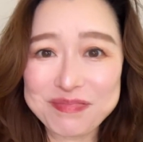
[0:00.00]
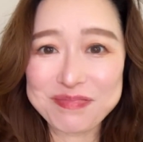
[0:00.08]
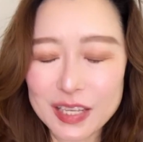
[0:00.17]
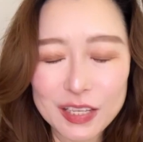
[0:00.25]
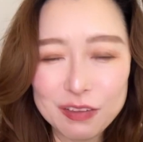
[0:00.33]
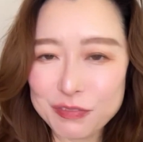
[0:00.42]

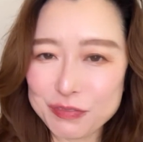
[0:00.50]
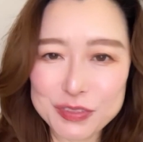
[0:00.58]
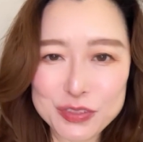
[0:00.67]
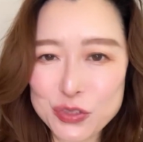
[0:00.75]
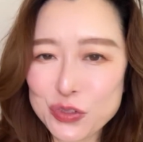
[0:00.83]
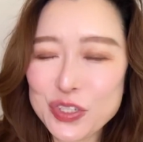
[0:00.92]
If
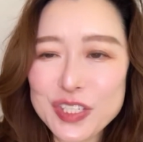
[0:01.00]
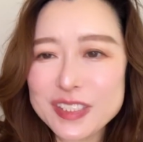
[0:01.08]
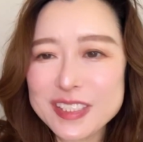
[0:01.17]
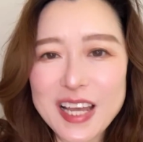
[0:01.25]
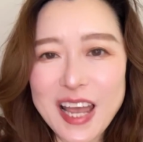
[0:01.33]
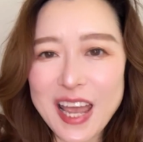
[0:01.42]
2 years
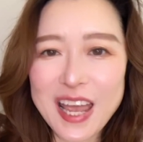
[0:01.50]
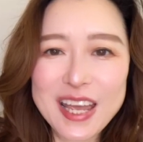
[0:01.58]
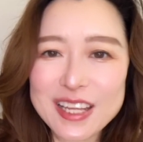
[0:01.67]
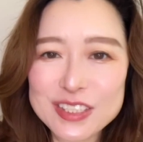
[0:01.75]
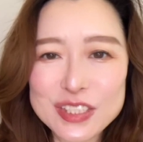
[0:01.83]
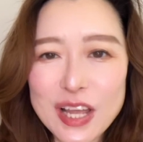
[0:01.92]
ahead
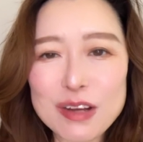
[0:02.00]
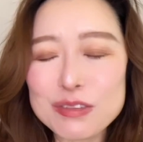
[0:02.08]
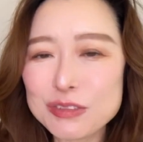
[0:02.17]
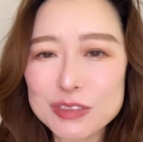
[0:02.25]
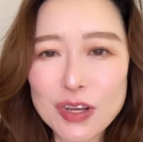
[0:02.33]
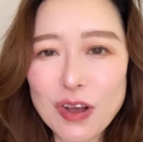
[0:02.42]

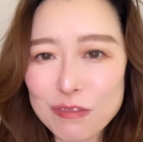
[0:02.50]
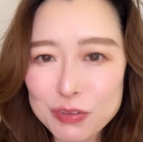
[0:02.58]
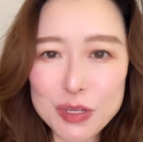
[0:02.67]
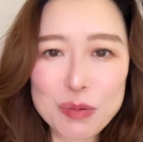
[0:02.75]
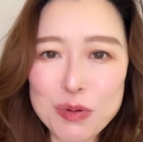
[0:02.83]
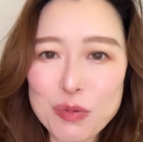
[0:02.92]
sounds
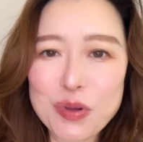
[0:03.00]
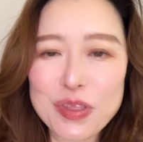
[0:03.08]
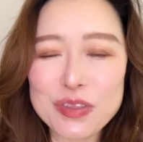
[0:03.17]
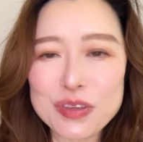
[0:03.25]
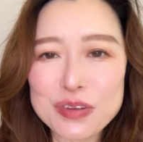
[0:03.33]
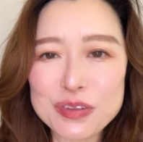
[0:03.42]
comfortable with
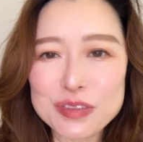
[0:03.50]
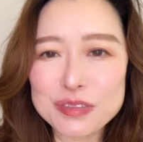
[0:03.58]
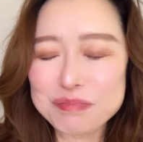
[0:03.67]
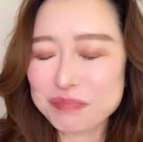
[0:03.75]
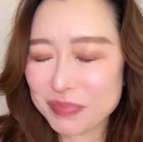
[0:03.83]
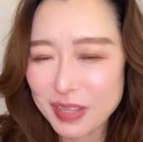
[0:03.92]
you,
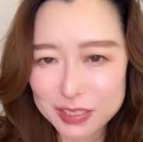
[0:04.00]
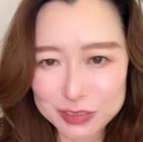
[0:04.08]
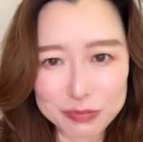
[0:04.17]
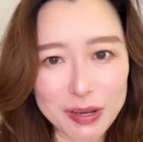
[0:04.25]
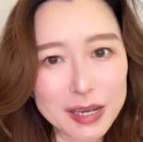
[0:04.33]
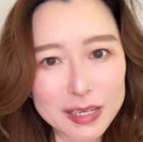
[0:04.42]
that's
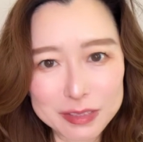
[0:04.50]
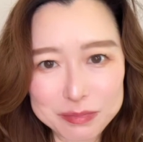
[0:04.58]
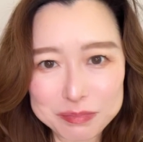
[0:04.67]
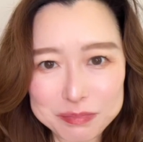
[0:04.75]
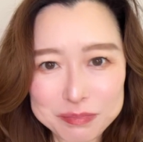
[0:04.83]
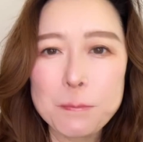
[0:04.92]
fine.
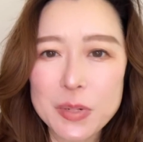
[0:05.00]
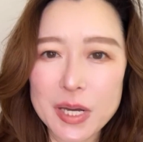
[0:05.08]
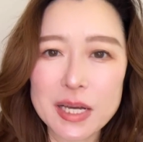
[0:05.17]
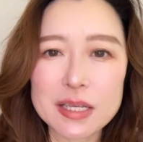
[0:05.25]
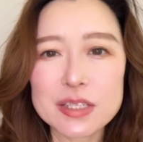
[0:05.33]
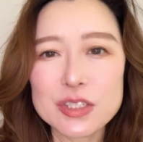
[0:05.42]

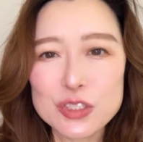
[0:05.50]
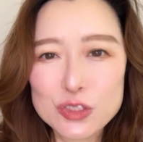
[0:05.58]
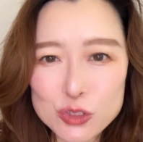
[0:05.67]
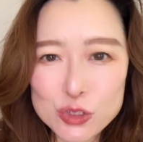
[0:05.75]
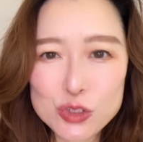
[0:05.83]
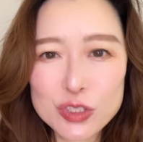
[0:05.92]
But
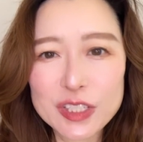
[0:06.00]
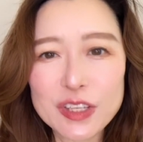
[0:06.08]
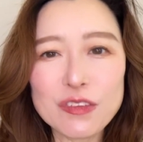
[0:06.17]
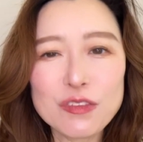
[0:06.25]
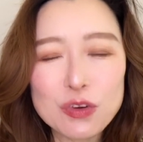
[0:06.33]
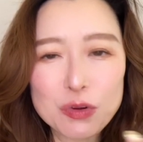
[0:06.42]
usually
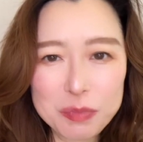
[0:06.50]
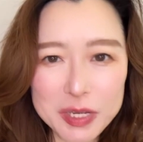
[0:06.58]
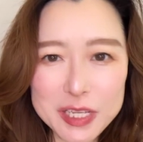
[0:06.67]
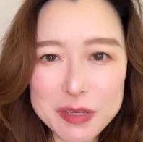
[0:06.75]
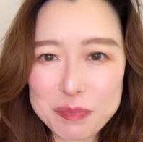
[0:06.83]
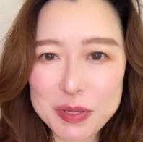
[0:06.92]
for
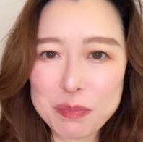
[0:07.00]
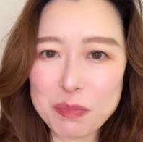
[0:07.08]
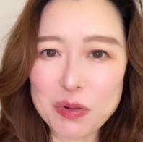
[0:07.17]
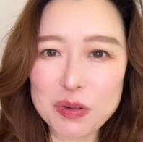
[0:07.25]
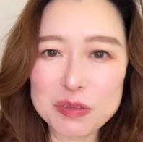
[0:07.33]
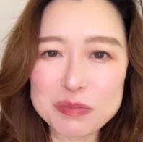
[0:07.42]
many
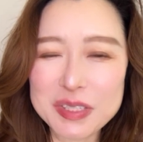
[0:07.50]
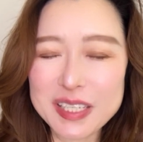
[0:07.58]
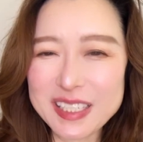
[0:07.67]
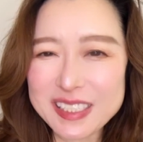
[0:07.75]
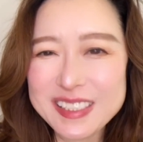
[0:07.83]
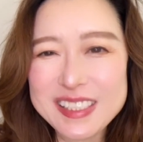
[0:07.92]
people,
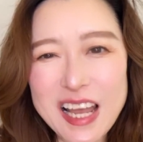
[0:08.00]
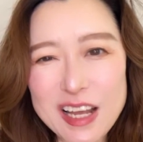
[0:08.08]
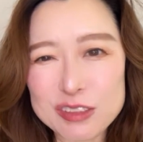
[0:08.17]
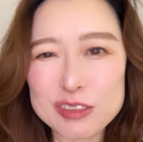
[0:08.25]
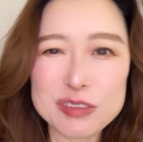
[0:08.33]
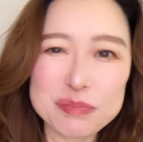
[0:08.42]
it
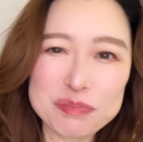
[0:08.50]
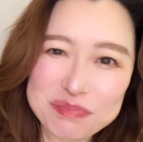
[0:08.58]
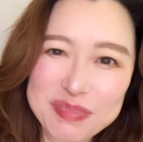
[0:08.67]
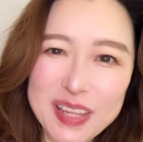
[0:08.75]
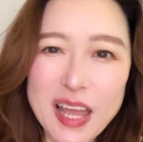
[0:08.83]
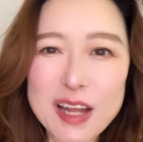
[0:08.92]
sounds
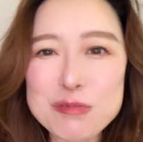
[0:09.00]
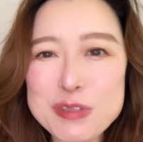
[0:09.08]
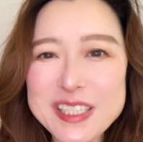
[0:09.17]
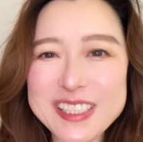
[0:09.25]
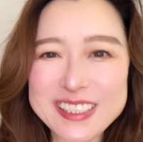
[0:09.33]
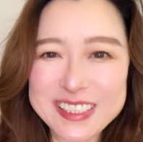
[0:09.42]

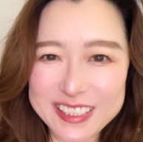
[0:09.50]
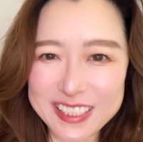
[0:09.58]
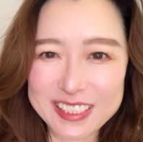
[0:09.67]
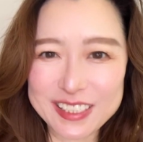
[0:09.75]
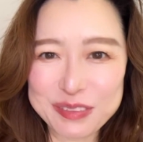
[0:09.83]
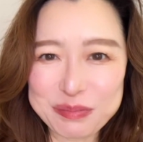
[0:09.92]

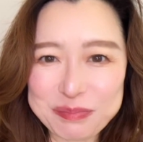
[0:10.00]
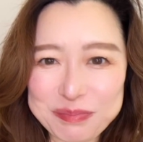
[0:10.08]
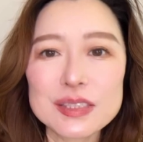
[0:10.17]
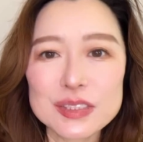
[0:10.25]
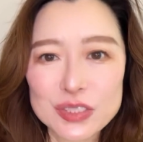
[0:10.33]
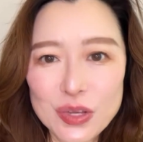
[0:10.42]
unrealistic.
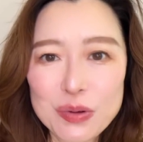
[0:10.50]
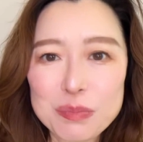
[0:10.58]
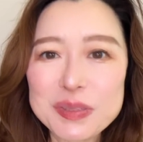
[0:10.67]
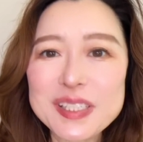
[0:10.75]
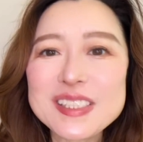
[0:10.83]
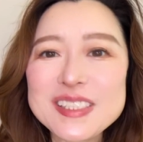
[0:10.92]
So
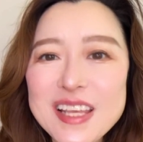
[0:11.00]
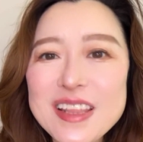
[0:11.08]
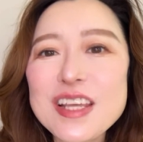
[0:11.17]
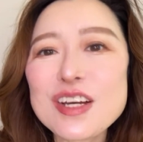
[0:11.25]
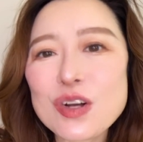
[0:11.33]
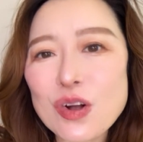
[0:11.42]
please set
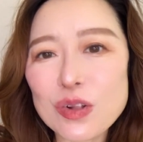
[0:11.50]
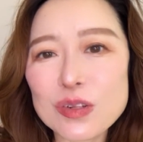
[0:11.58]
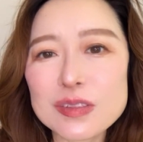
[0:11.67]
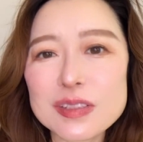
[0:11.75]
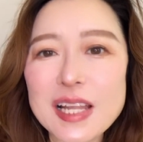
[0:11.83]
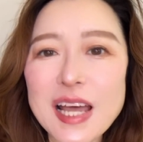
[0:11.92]
the goal
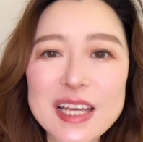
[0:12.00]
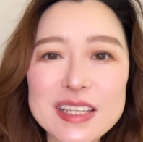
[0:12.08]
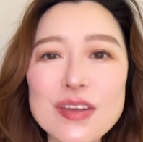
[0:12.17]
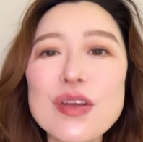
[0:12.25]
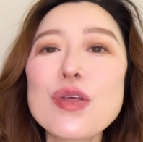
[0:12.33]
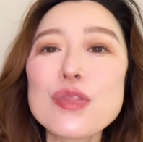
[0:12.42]
like
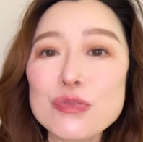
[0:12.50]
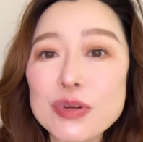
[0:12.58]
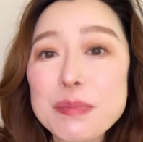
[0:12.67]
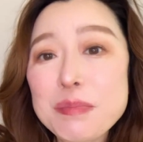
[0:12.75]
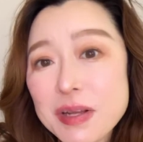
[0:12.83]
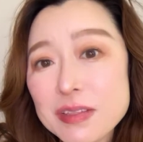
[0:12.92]
3
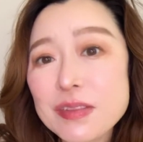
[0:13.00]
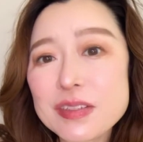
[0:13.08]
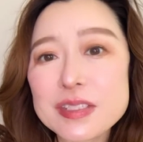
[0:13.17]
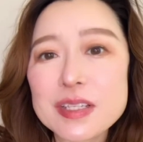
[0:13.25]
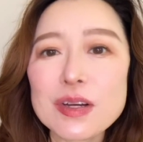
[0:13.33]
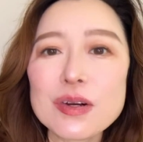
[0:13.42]
months
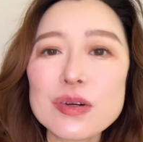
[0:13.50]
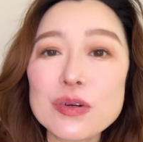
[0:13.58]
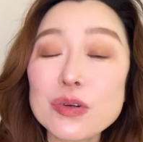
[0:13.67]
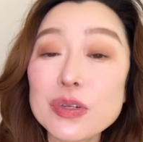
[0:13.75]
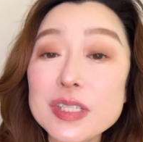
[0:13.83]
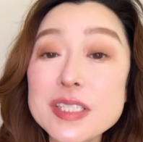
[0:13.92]

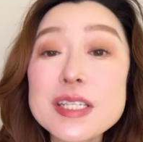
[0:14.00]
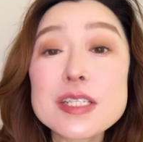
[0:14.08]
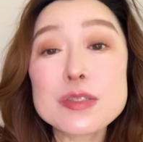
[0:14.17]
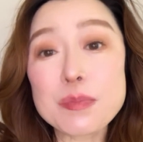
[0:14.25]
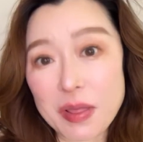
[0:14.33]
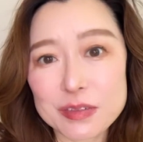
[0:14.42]
or 6
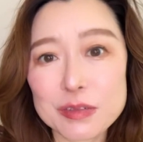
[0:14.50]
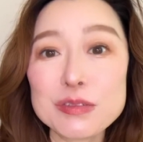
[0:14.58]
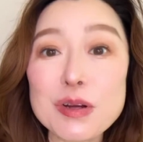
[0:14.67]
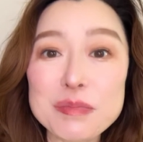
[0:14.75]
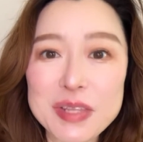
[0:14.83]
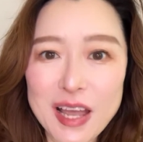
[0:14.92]
months from
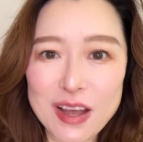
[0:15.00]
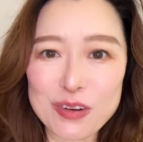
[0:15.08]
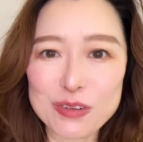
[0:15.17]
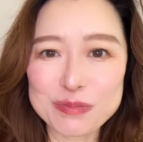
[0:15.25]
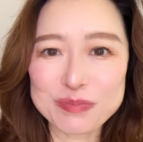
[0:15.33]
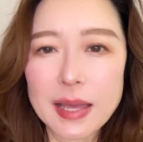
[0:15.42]
now
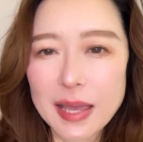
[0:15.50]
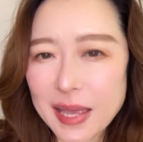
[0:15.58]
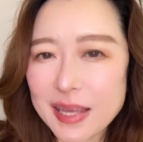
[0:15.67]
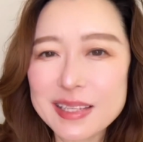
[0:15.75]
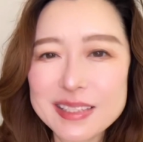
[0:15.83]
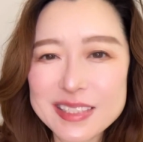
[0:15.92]

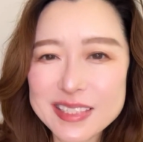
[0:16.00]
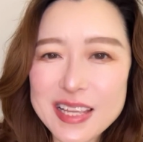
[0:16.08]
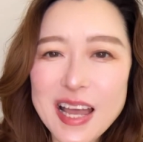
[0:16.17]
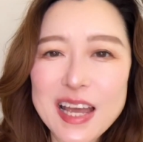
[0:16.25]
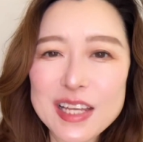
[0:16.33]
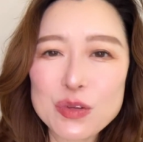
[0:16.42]
and
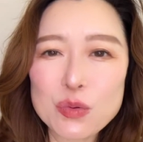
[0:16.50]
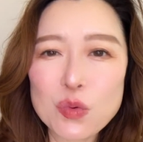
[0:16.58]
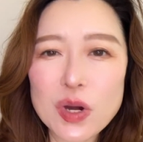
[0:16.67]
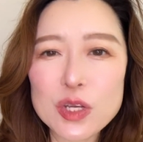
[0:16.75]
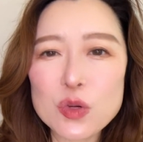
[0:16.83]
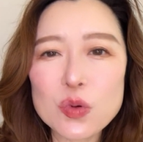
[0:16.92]
decide what
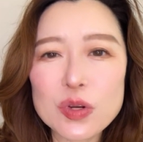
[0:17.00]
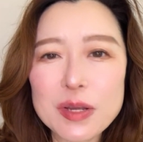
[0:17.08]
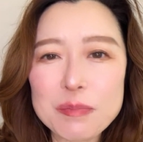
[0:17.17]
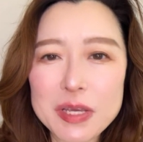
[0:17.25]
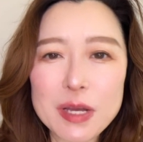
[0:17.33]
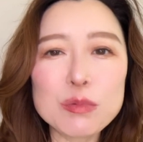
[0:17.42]
you want to
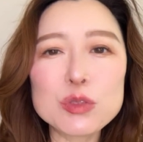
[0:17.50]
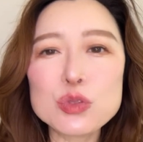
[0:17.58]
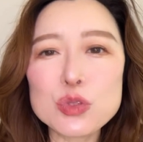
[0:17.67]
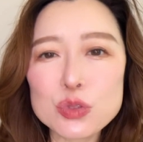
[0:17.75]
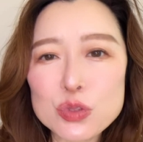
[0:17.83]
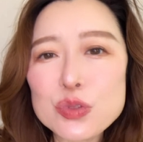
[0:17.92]
be able to
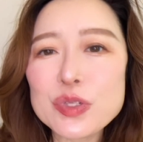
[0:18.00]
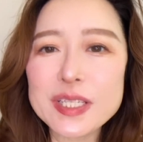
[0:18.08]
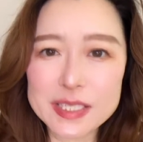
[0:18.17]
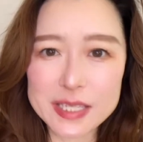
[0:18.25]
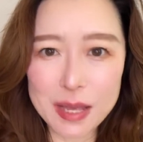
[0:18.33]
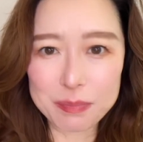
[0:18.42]
do in
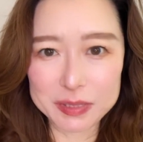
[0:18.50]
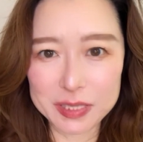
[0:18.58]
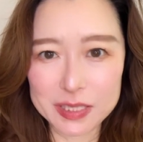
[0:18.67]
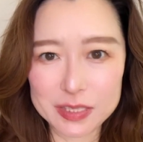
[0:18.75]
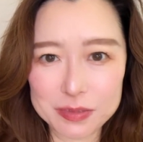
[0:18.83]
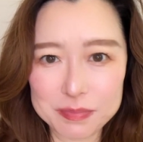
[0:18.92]

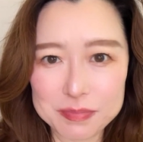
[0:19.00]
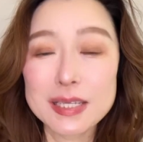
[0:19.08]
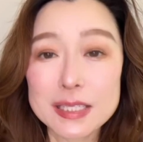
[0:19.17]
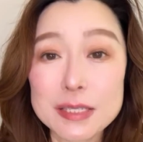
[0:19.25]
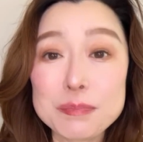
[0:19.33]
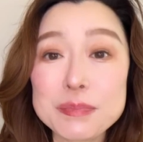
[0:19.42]
Japanese.
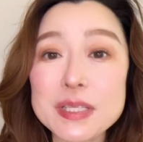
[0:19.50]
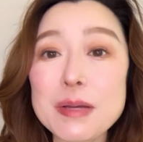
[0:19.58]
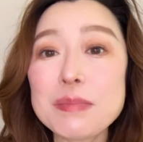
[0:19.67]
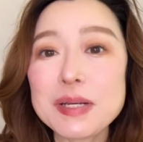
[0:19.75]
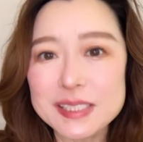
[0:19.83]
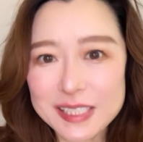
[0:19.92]
Tip number
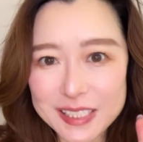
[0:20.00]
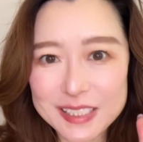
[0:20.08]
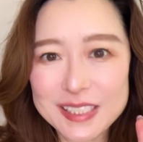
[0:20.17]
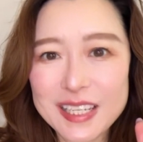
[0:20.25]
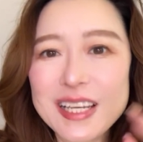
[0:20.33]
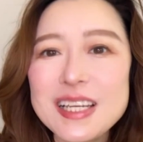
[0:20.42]
6,
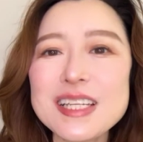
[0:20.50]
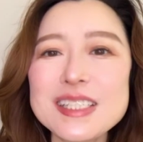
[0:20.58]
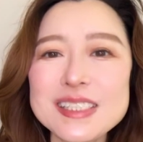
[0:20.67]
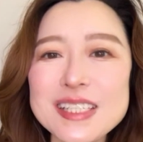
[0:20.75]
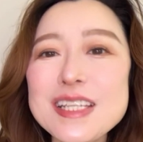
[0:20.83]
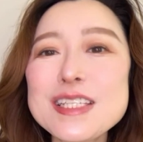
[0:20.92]

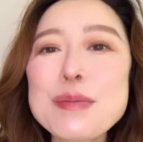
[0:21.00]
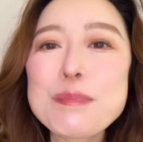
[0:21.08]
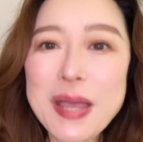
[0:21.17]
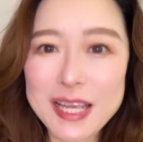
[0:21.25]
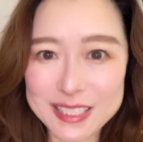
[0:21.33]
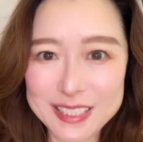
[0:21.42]
set the
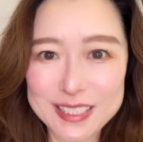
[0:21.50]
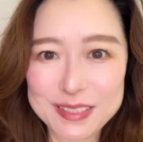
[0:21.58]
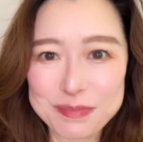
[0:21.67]
pace.